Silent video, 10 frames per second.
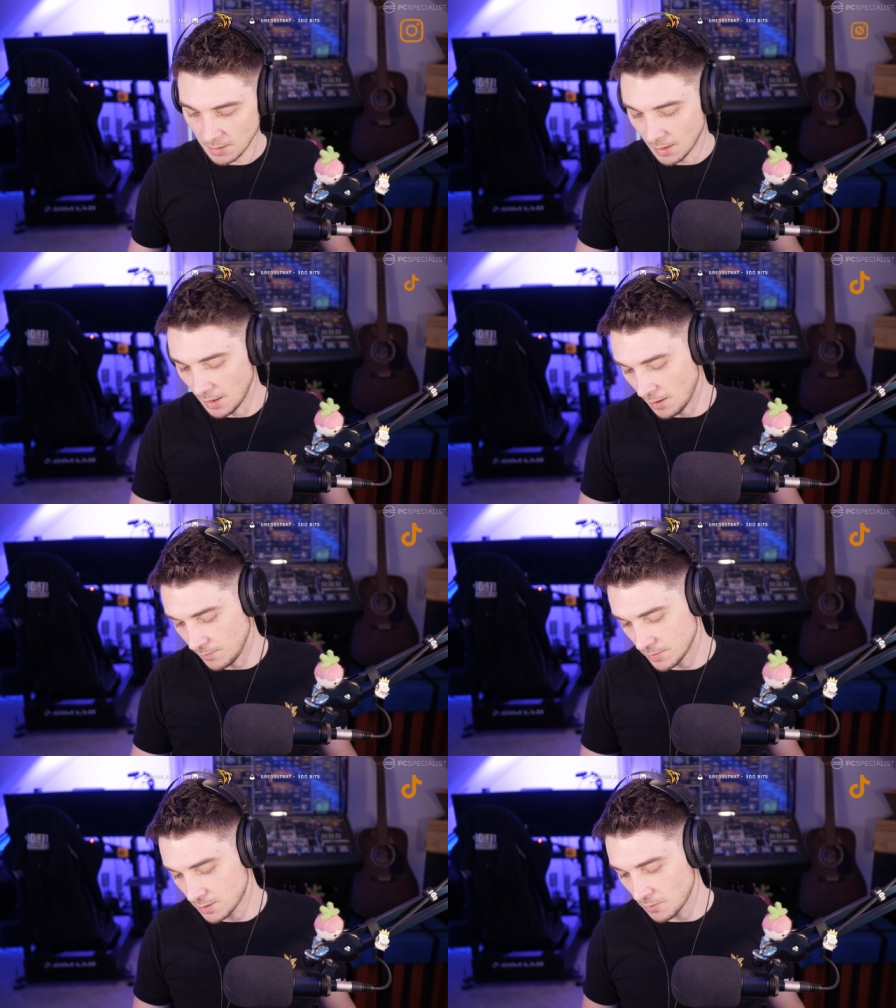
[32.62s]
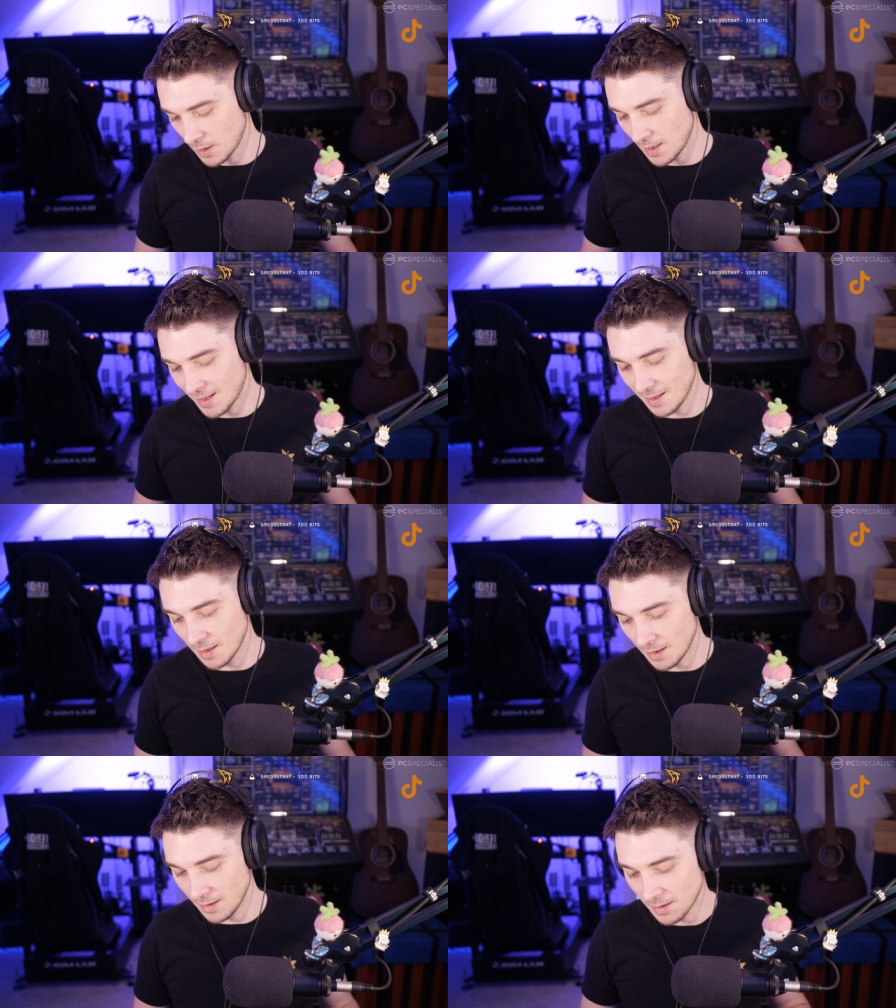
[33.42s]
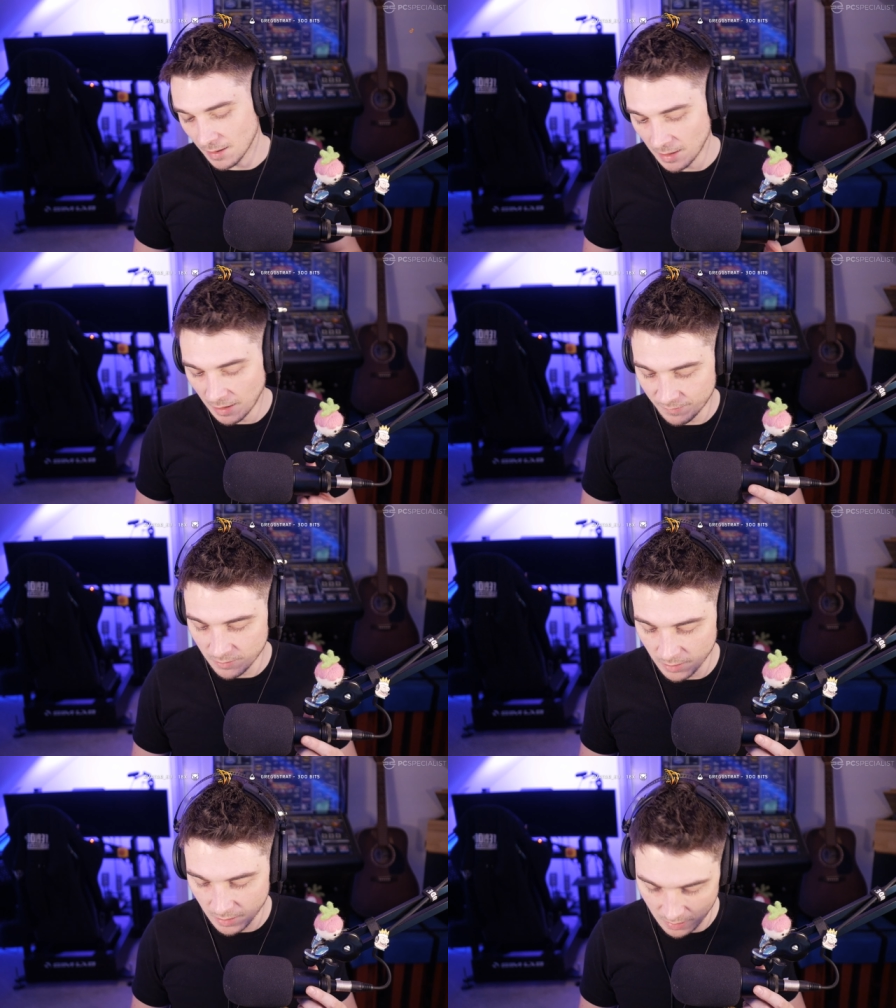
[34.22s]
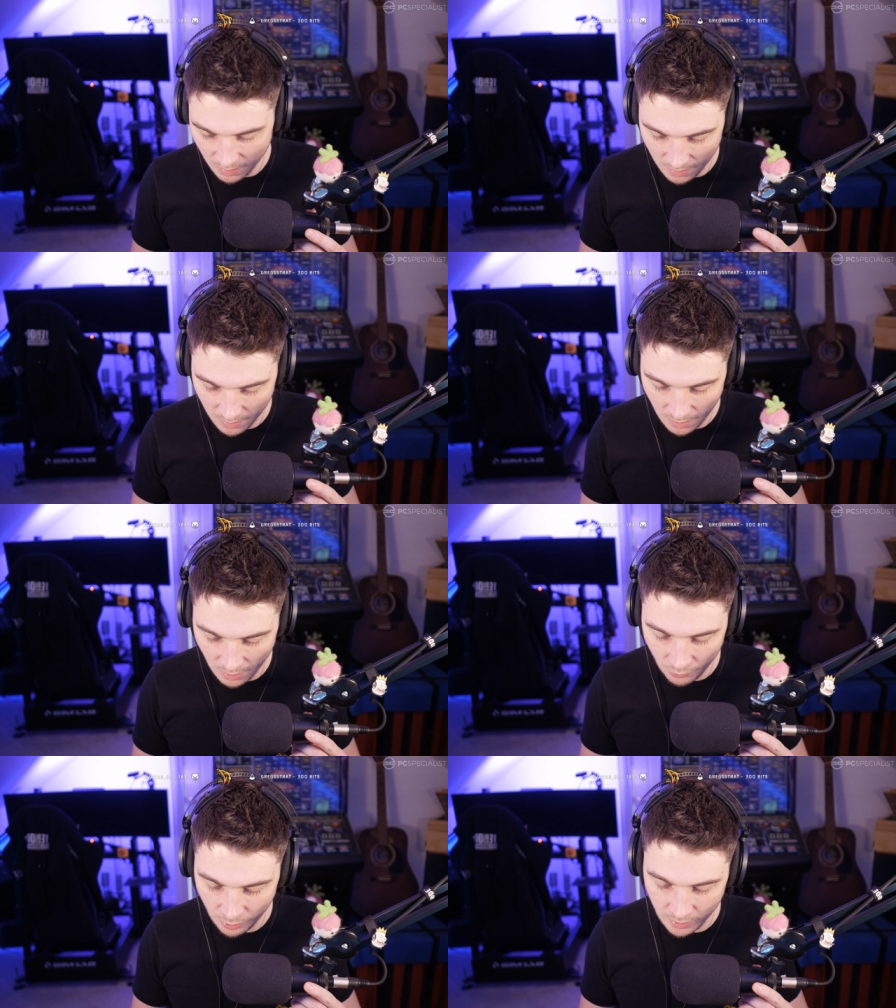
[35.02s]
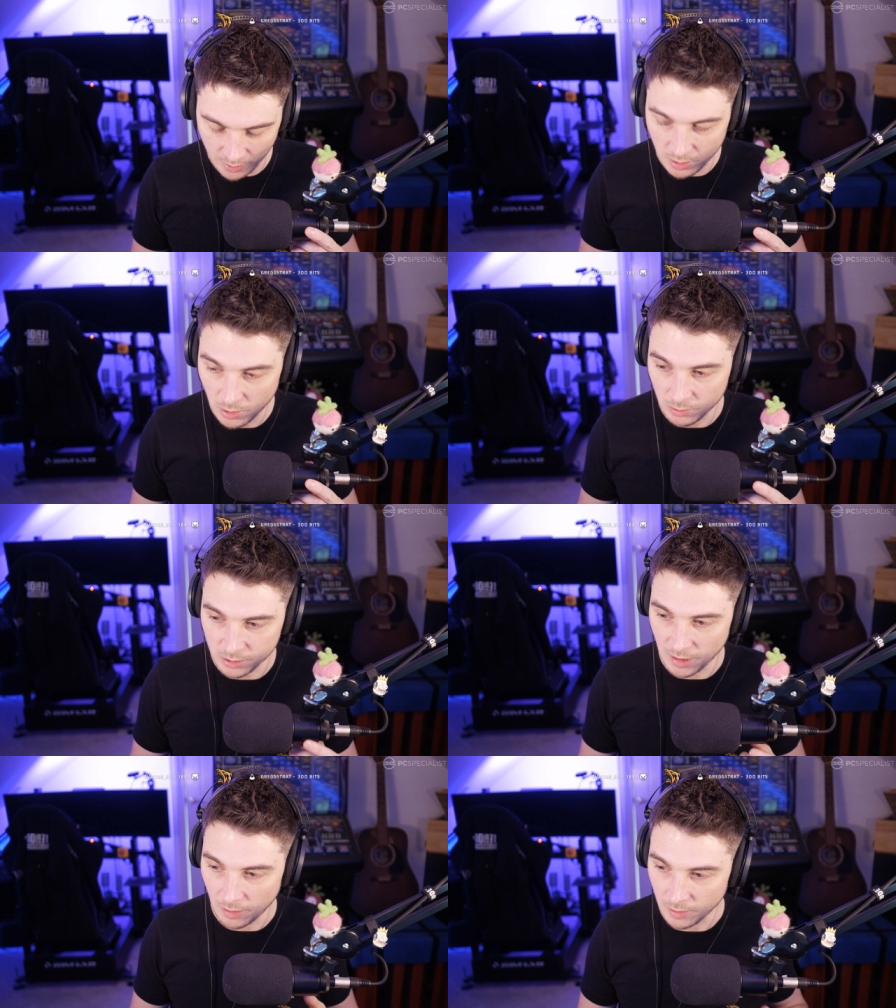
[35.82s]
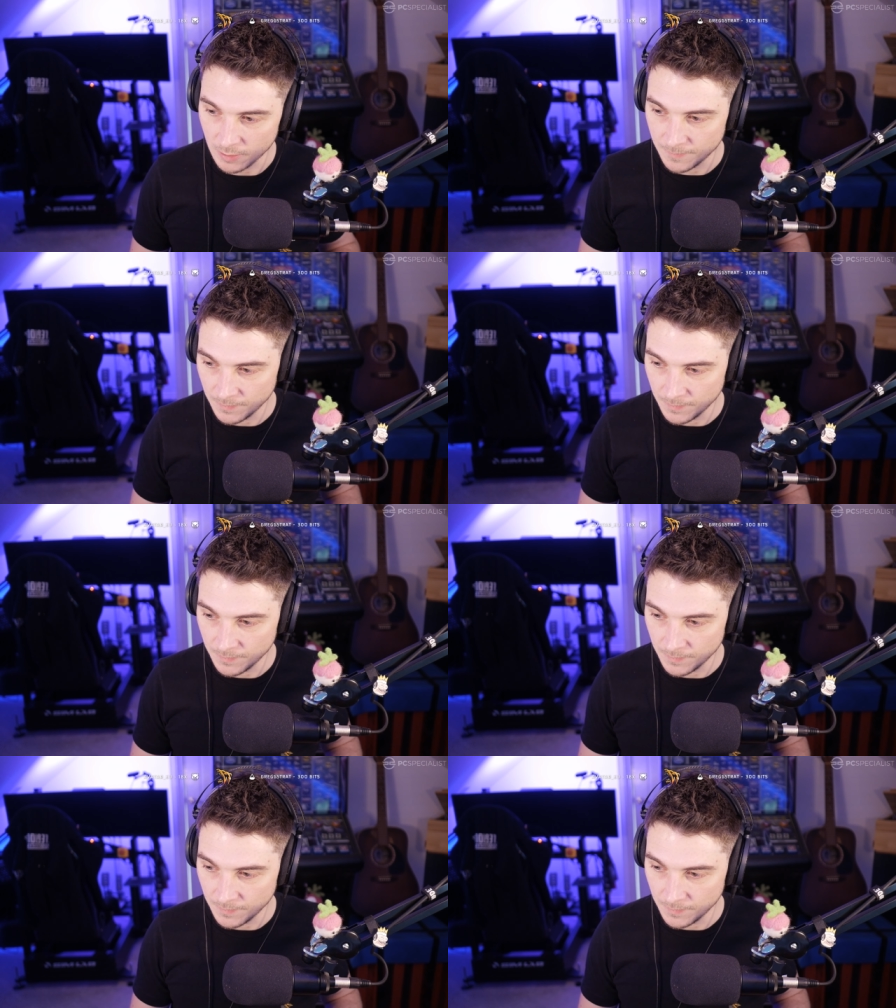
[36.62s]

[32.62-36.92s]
Um, so what I like after a, a run and a cold shower